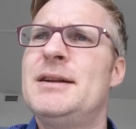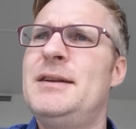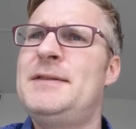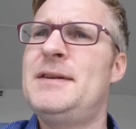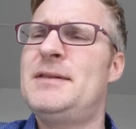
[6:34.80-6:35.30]

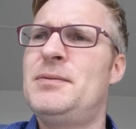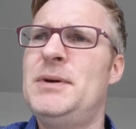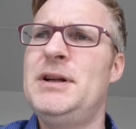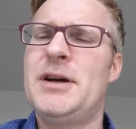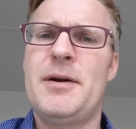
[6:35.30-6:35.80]
This is
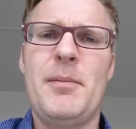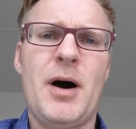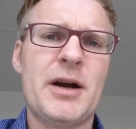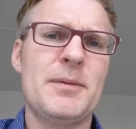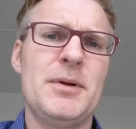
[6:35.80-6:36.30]
really a
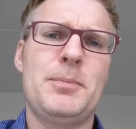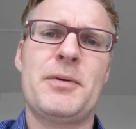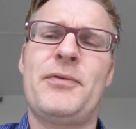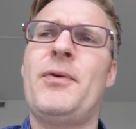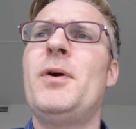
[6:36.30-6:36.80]
remarkable
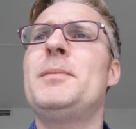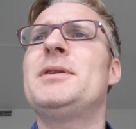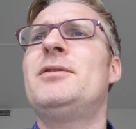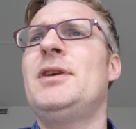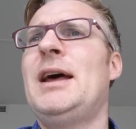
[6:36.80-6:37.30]

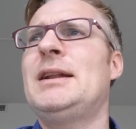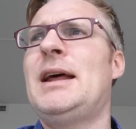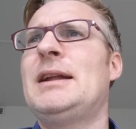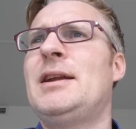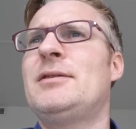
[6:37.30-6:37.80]
performance, and,
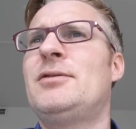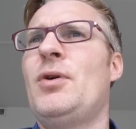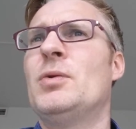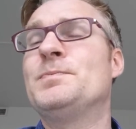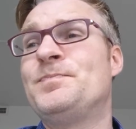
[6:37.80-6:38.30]
and, and
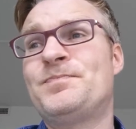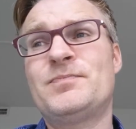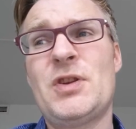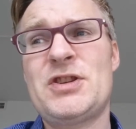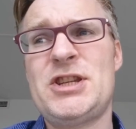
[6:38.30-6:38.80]
so
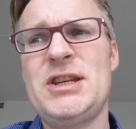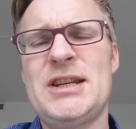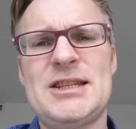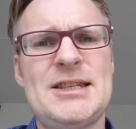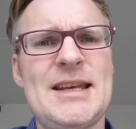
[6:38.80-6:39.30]
the
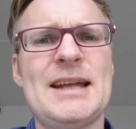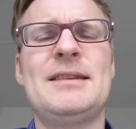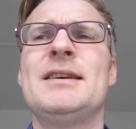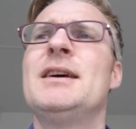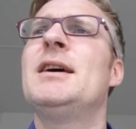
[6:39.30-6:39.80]
scene is
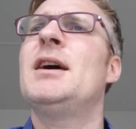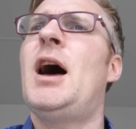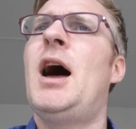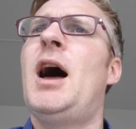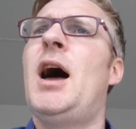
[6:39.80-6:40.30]
set
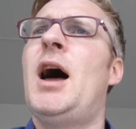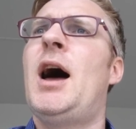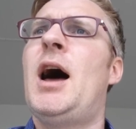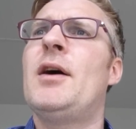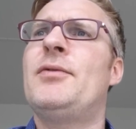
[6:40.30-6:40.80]

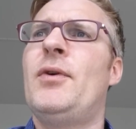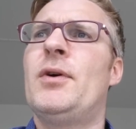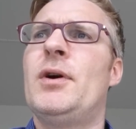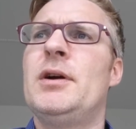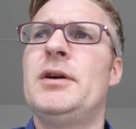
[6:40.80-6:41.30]
uh,
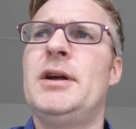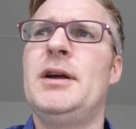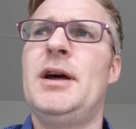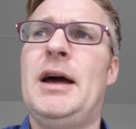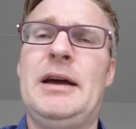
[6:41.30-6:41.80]
for
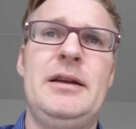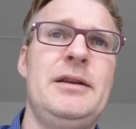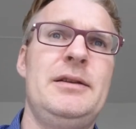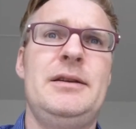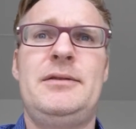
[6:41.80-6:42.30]

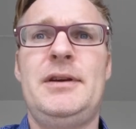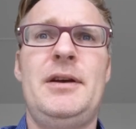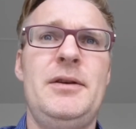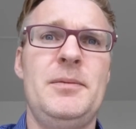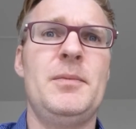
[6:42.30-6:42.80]
uh,
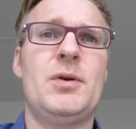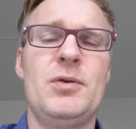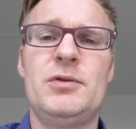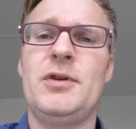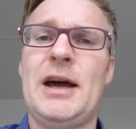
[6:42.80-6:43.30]
Ethereum
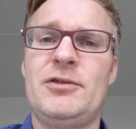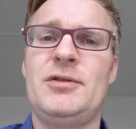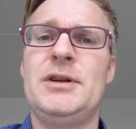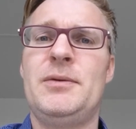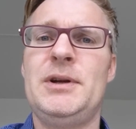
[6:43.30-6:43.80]
could
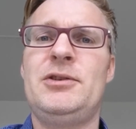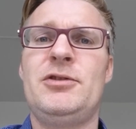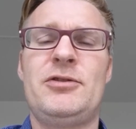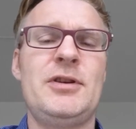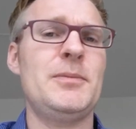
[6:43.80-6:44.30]
actually
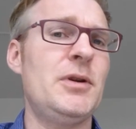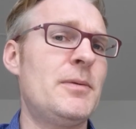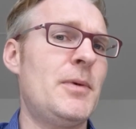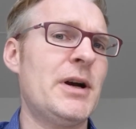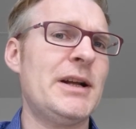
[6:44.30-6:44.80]
reach a
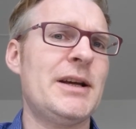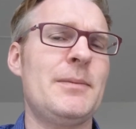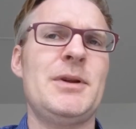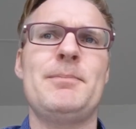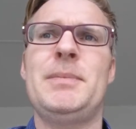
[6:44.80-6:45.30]
similar market
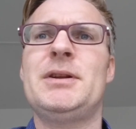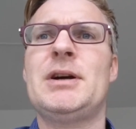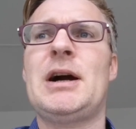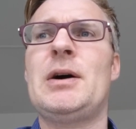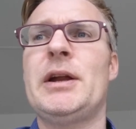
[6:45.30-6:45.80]
cap than
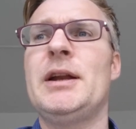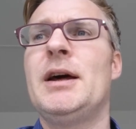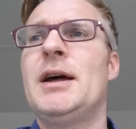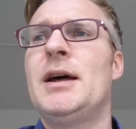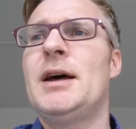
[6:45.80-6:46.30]
Bitcoin.
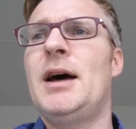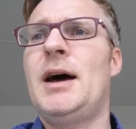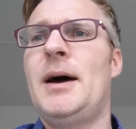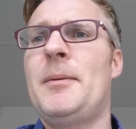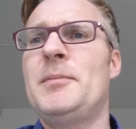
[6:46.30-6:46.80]

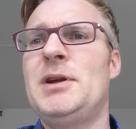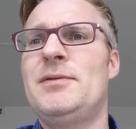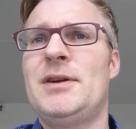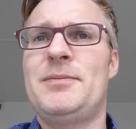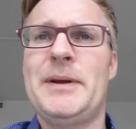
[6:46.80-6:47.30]
Um,
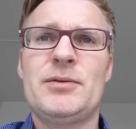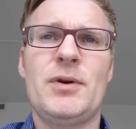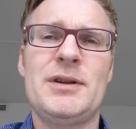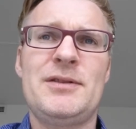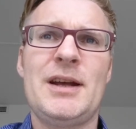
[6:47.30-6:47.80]
even if
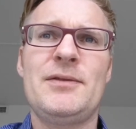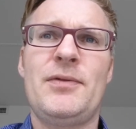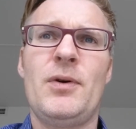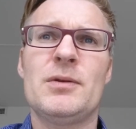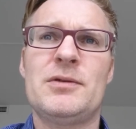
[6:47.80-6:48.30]
Bitcoin ten
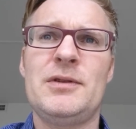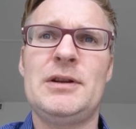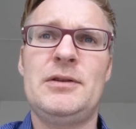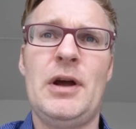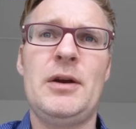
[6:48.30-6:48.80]
folds,
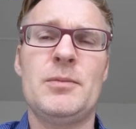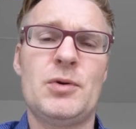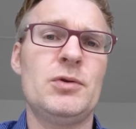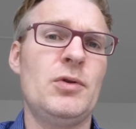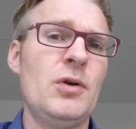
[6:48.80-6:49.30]

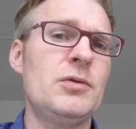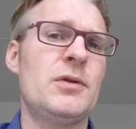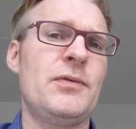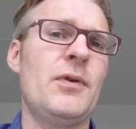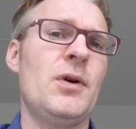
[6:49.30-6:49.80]
Ethereum could one
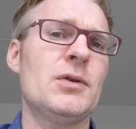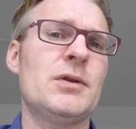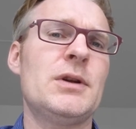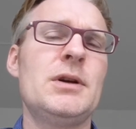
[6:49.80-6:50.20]
hundred fold.